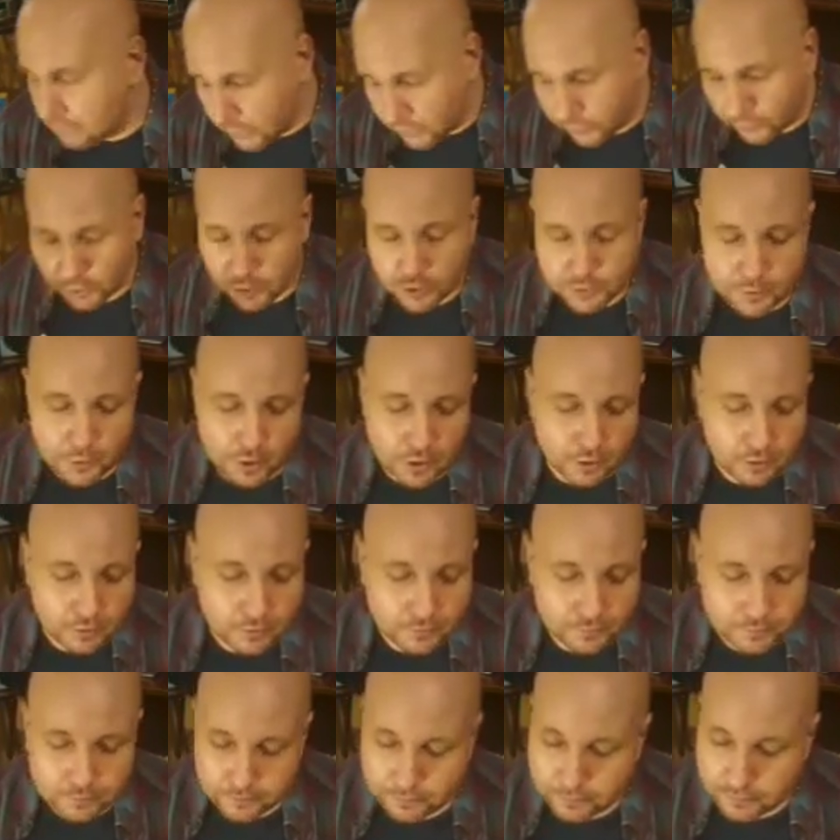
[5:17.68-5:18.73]
first bar,
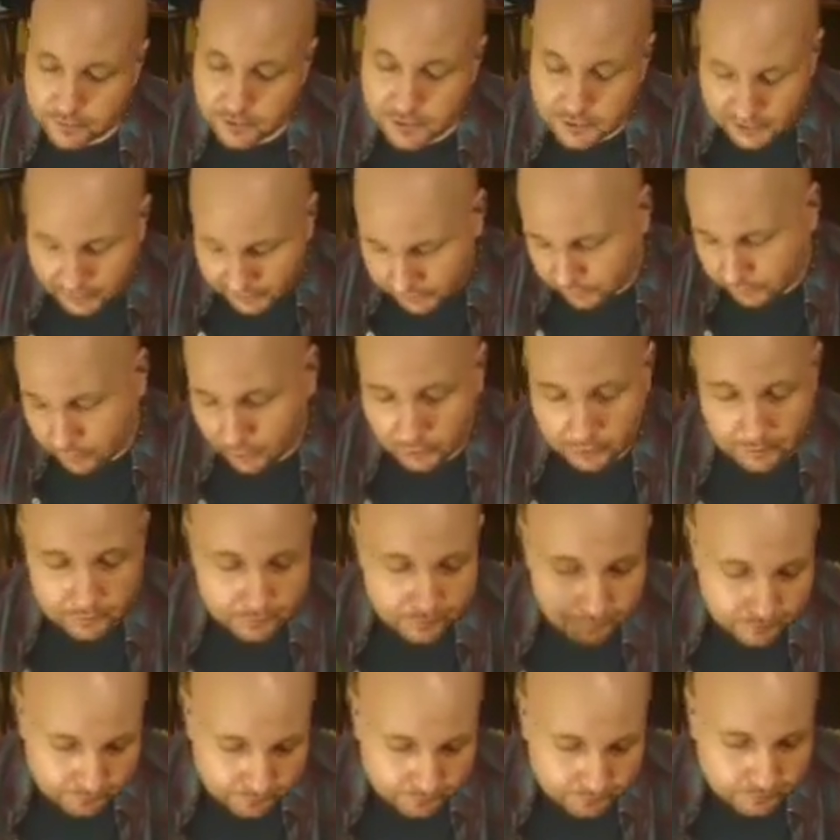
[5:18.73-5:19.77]
second bar.
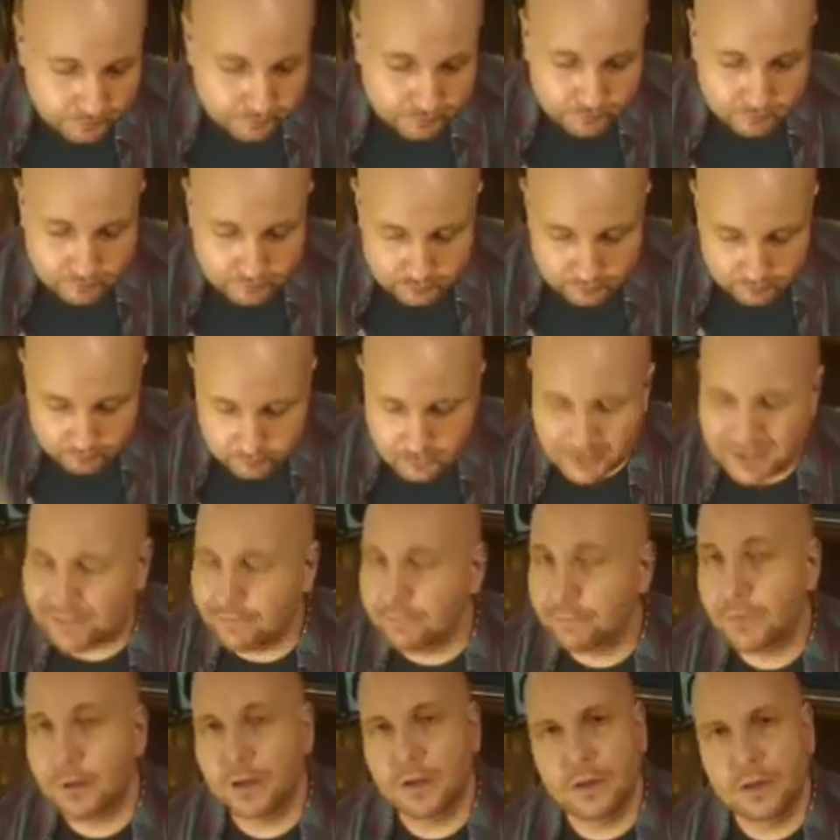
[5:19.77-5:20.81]

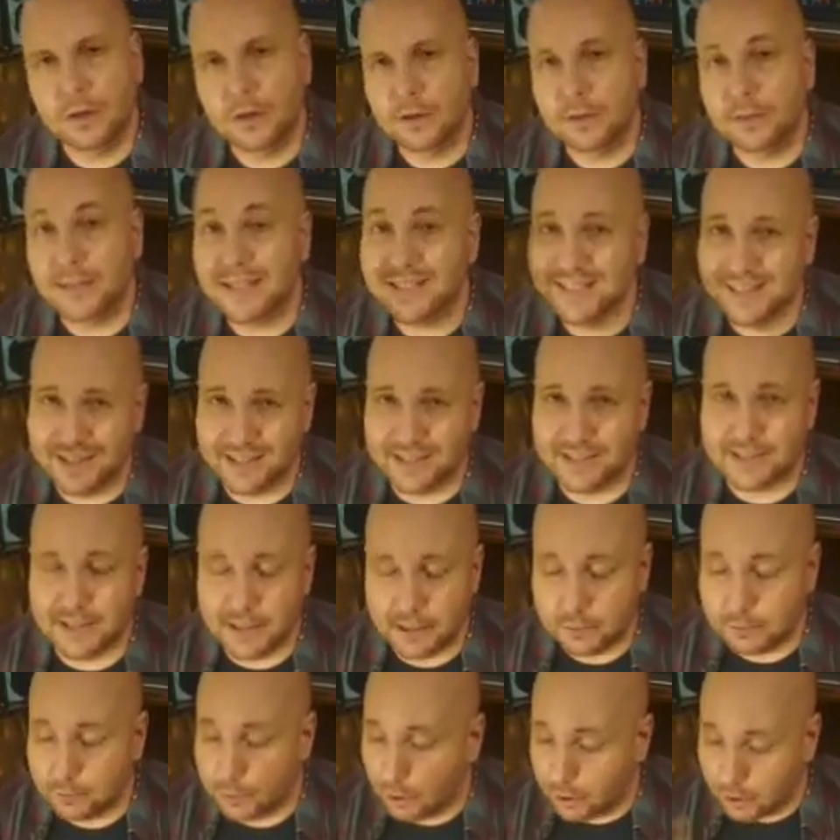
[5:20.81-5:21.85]
That's not the
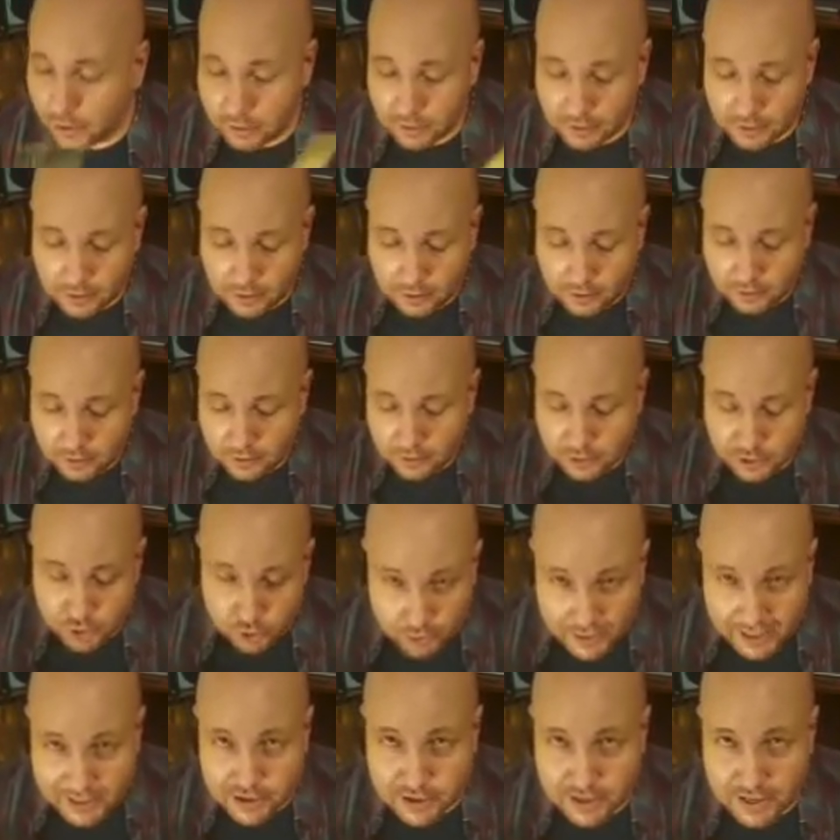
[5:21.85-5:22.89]
second bar.
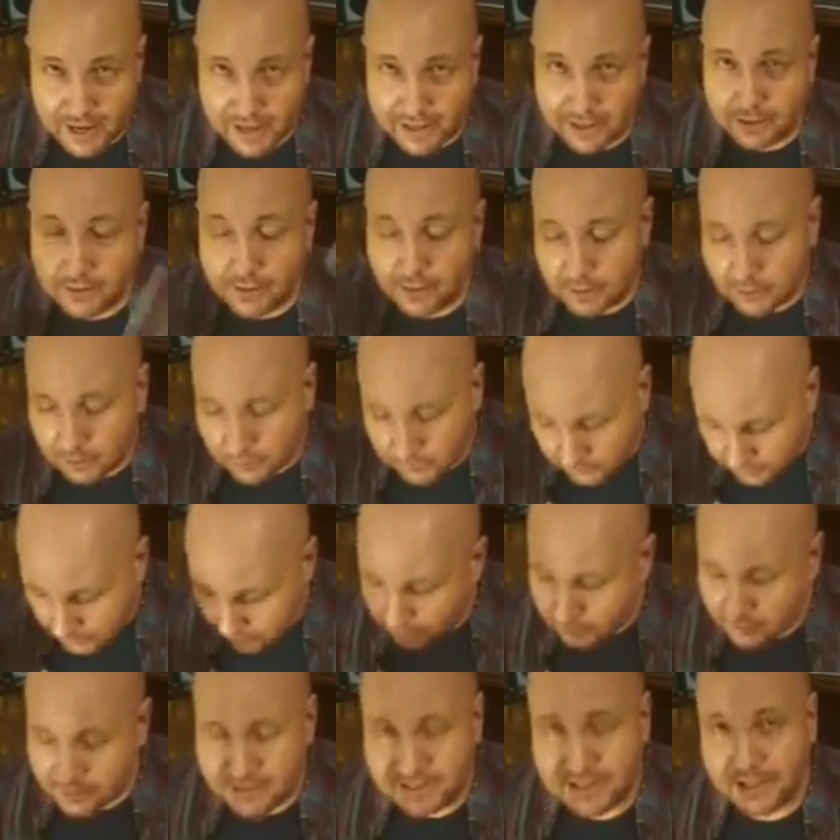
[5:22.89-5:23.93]
Scratch that.
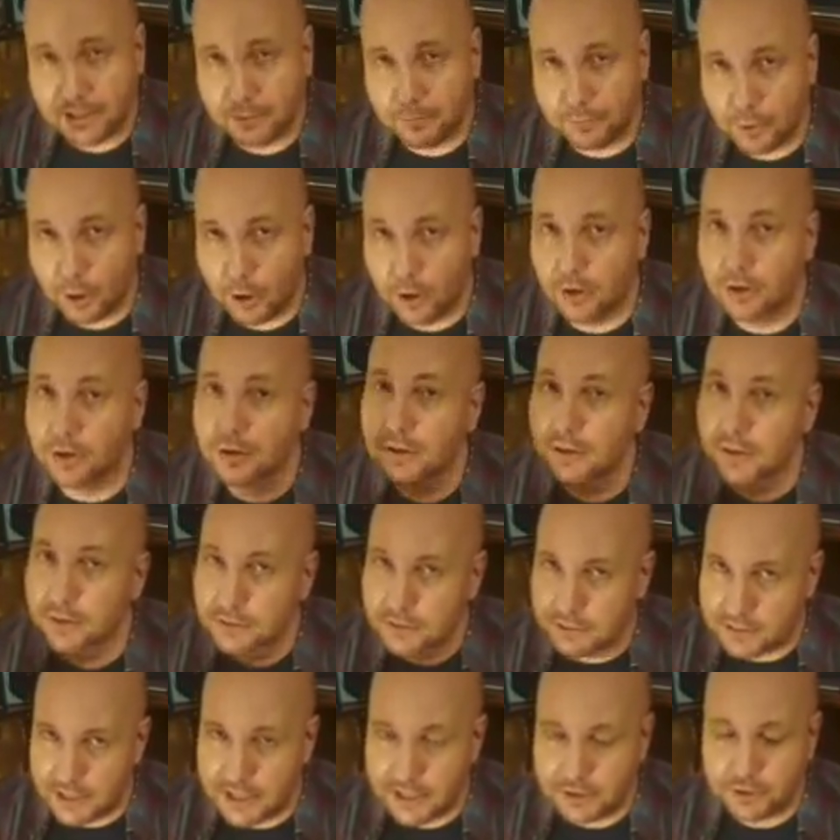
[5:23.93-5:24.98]
Second bar,
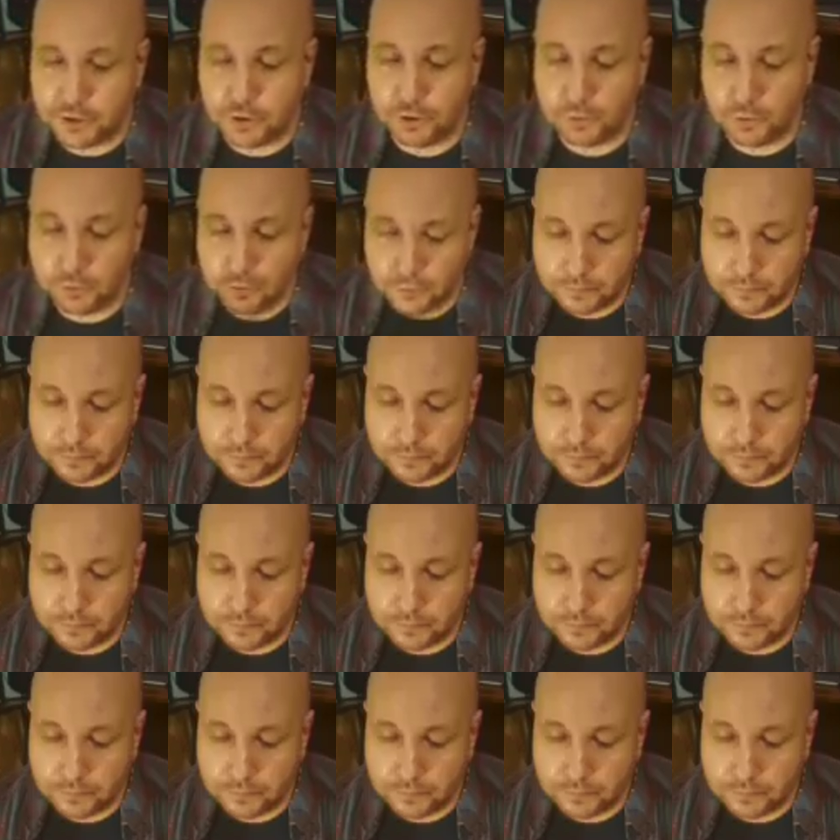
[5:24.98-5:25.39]
take two.